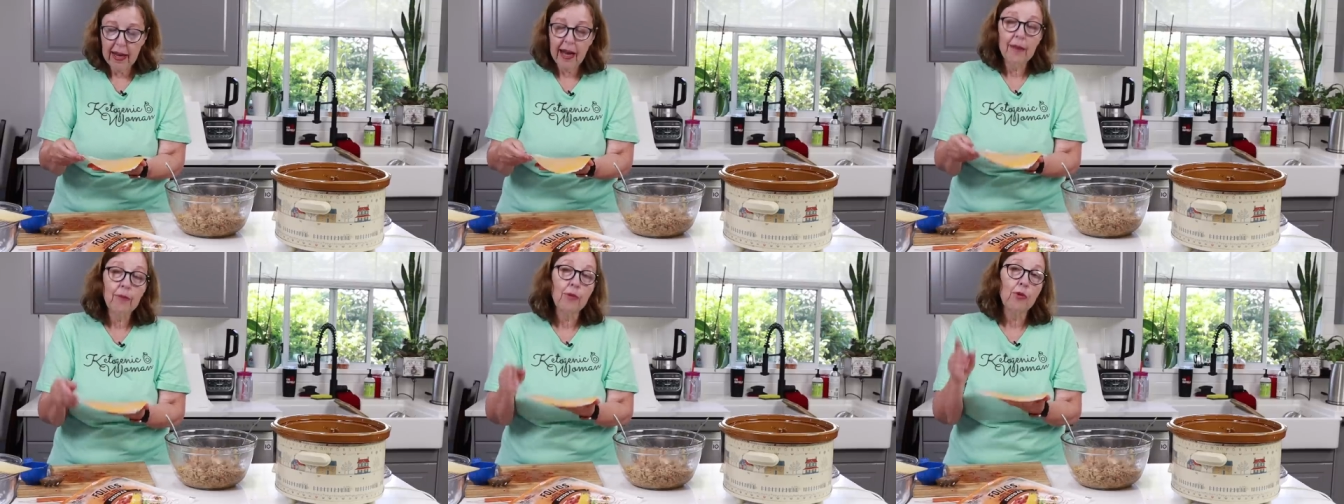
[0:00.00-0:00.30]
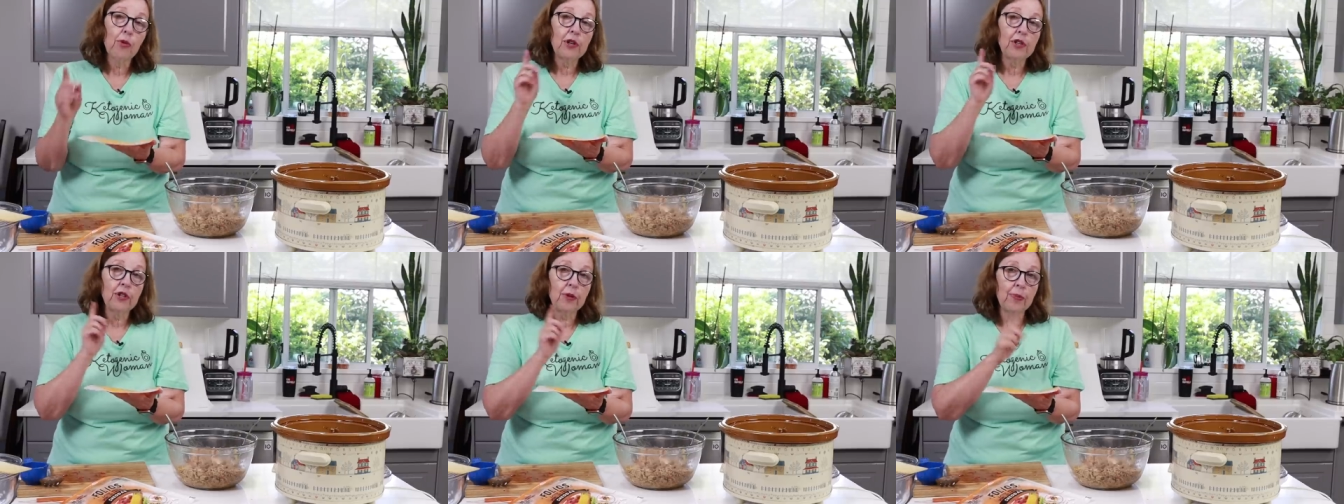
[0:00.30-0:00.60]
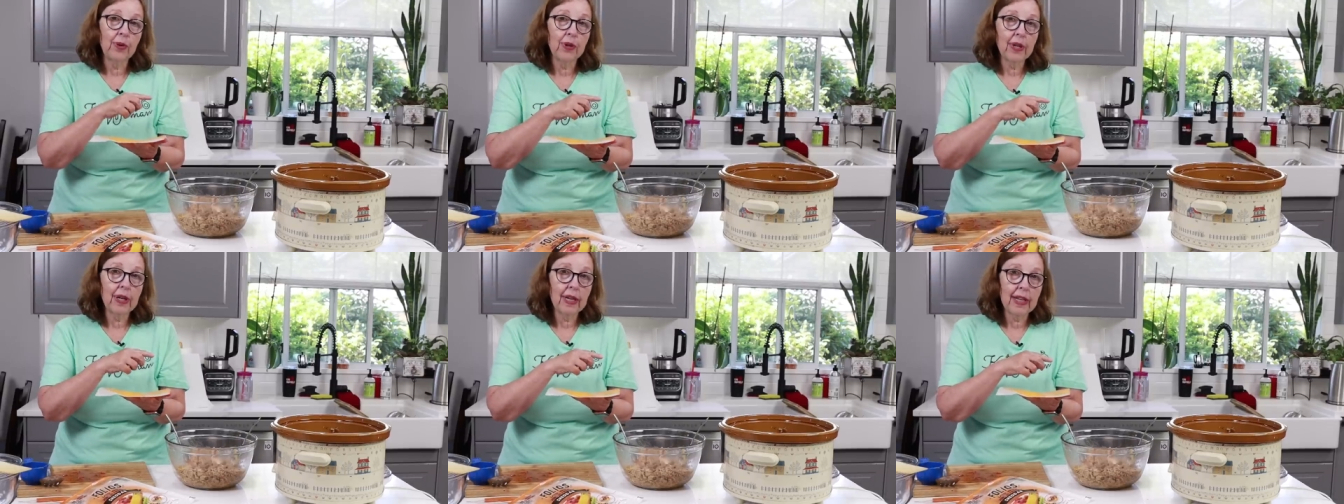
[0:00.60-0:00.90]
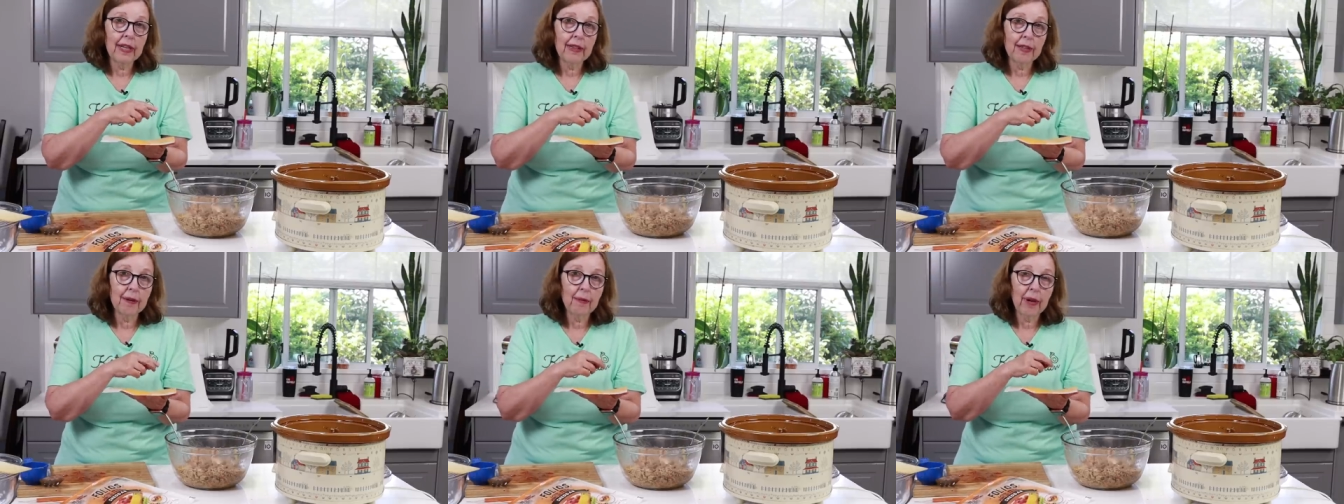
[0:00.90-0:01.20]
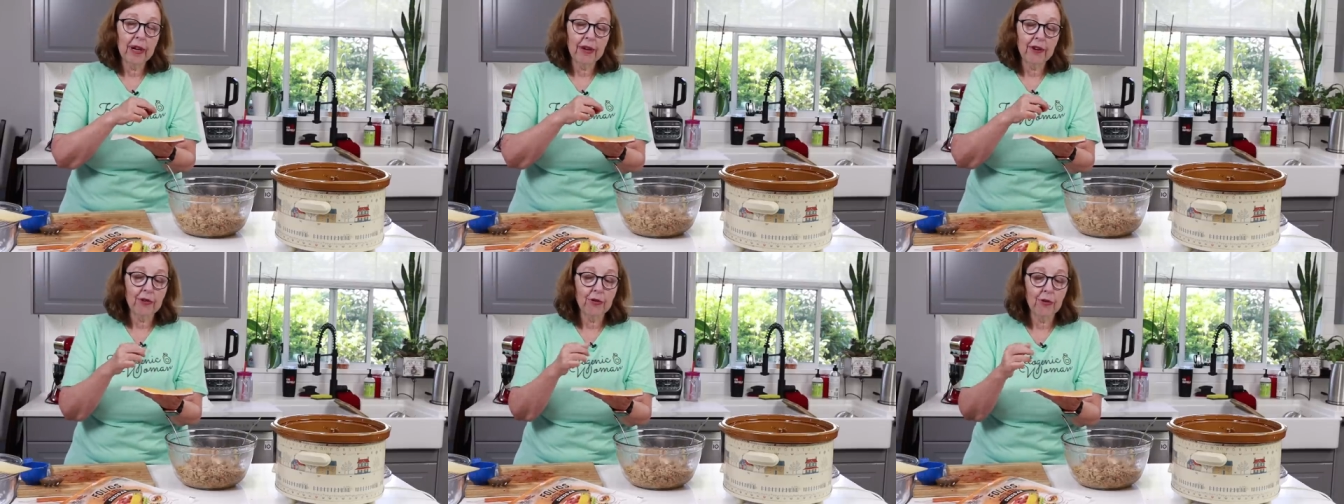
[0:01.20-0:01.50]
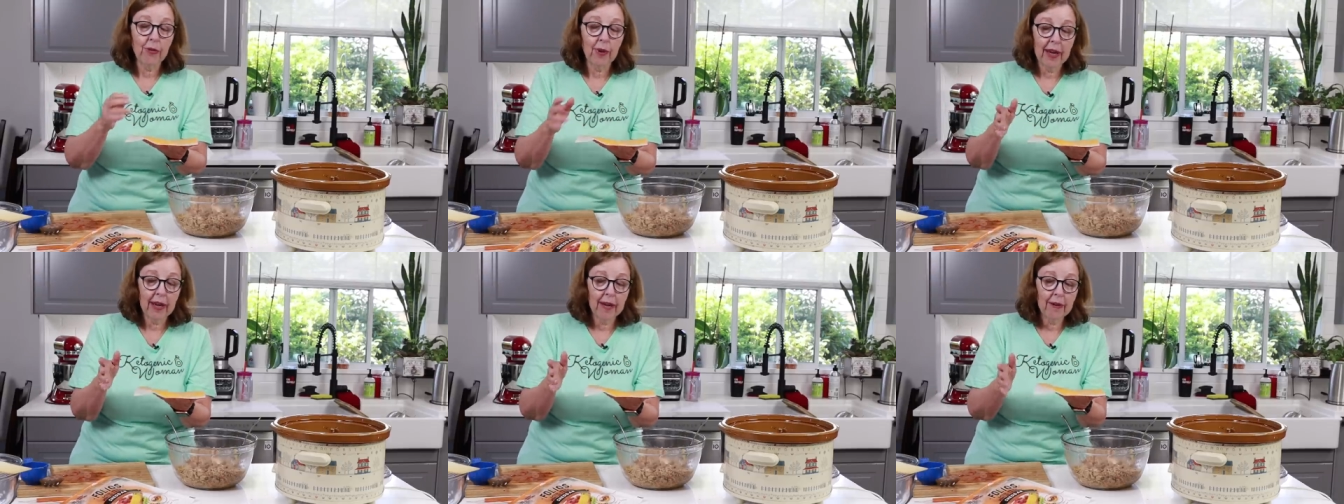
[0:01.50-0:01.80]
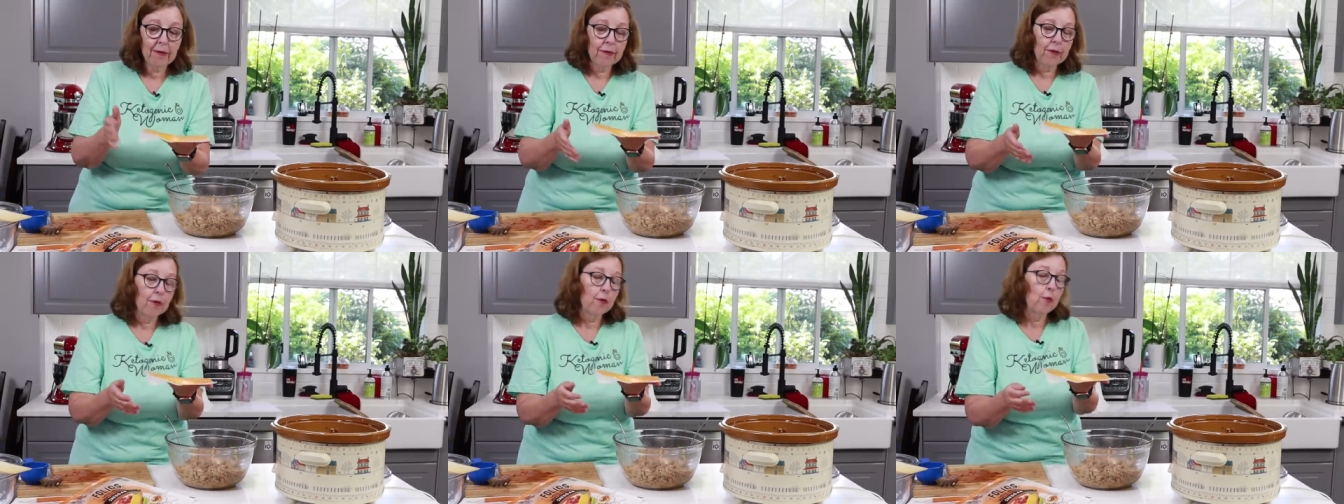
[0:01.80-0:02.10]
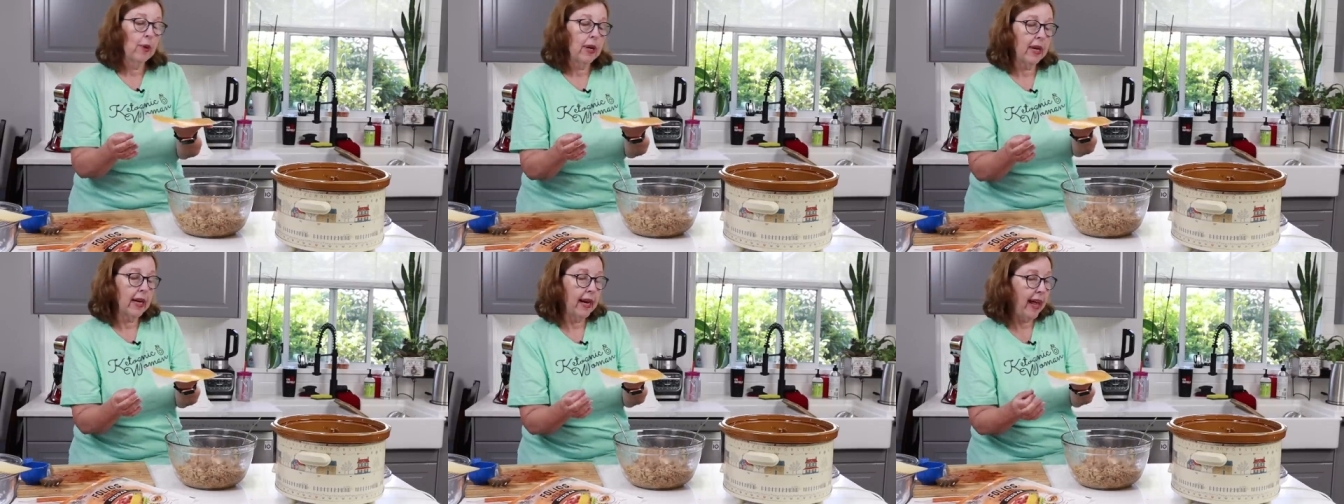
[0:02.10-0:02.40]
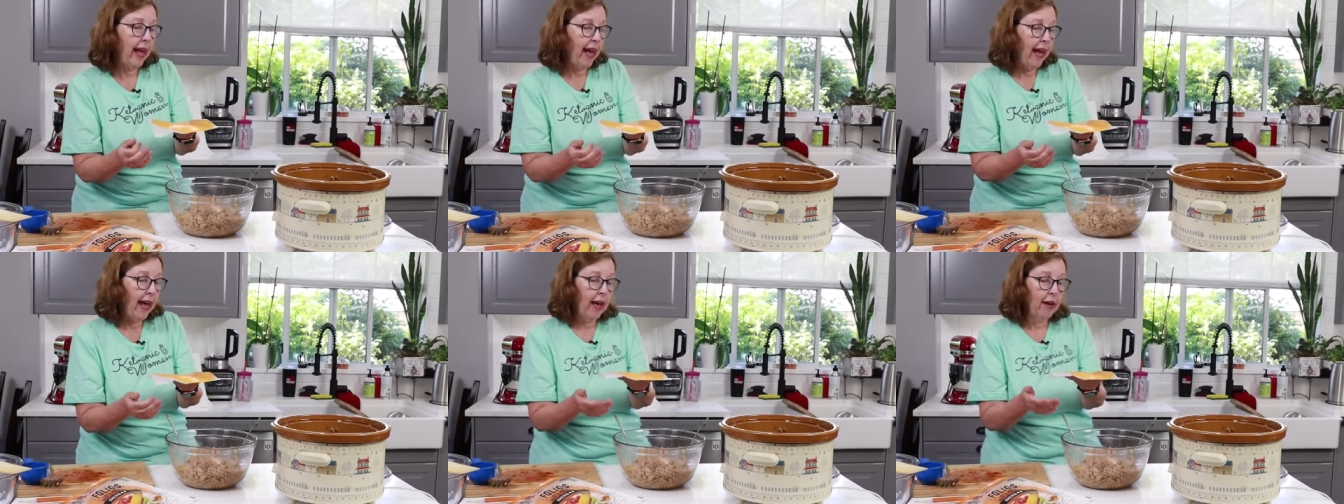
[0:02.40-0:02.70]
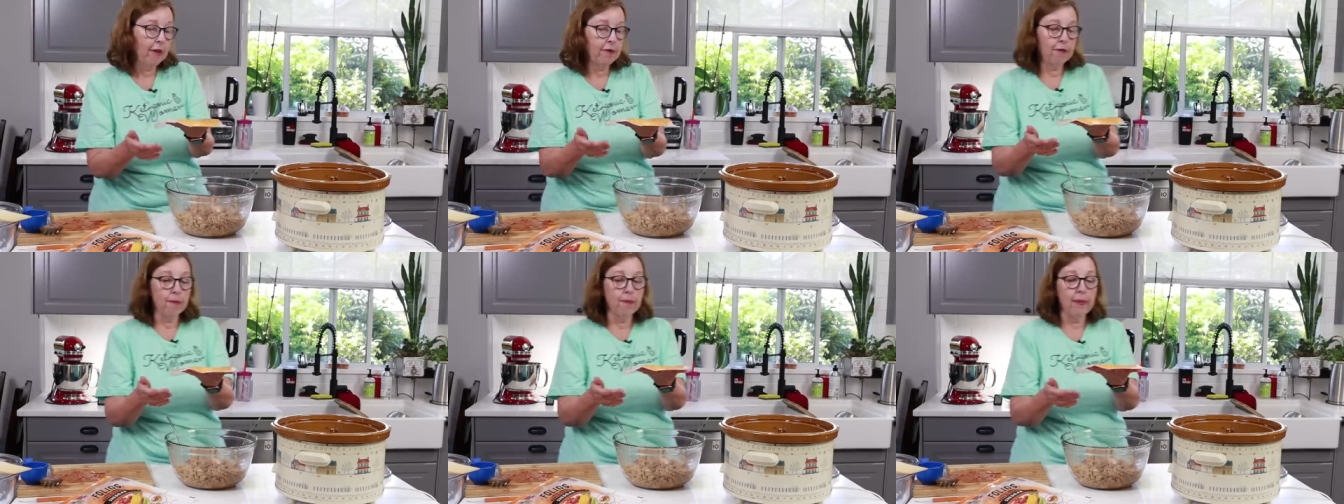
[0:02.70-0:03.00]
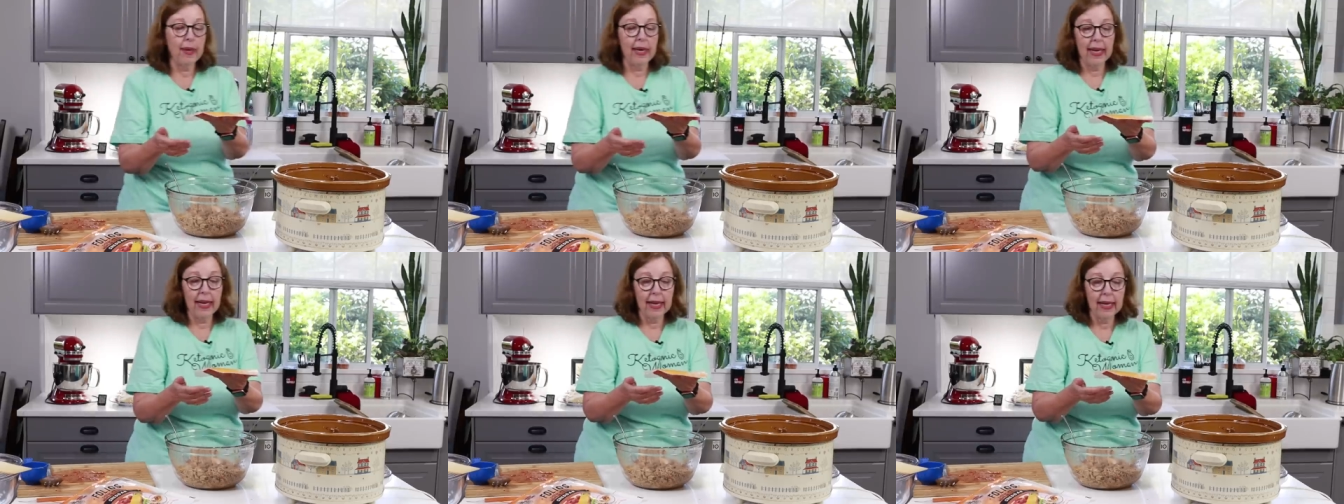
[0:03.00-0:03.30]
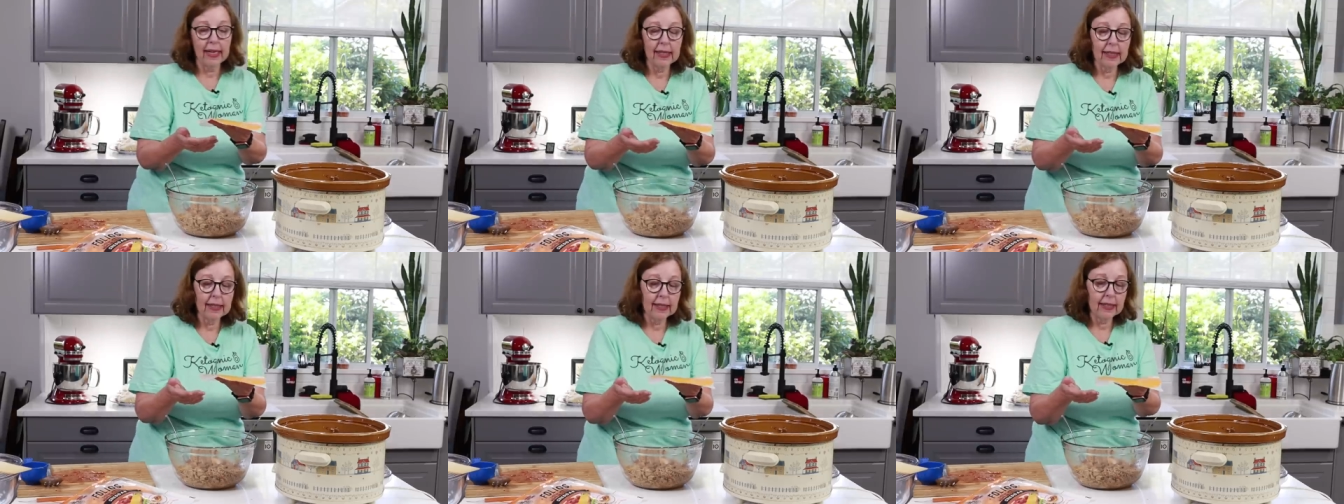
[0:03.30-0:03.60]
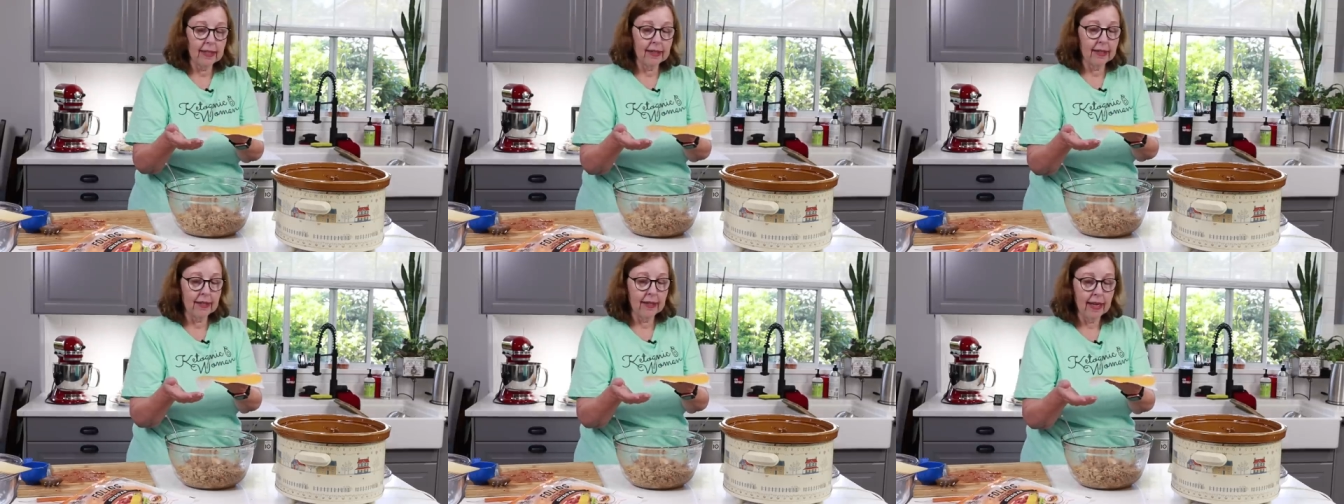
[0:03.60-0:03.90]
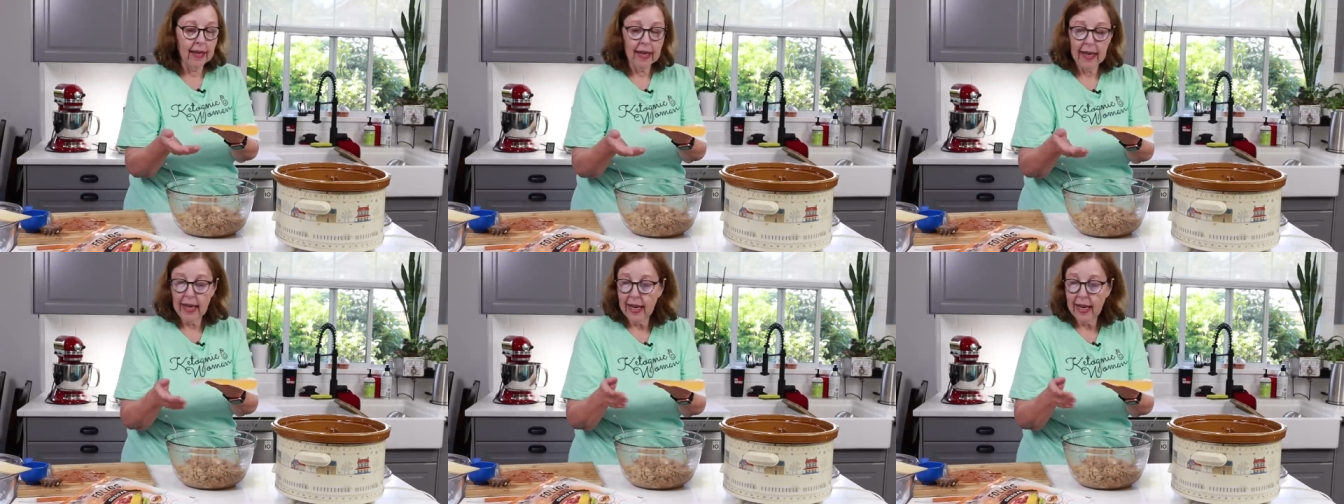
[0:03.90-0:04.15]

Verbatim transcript: I'm going to put it in the microwave for one and a half minutes,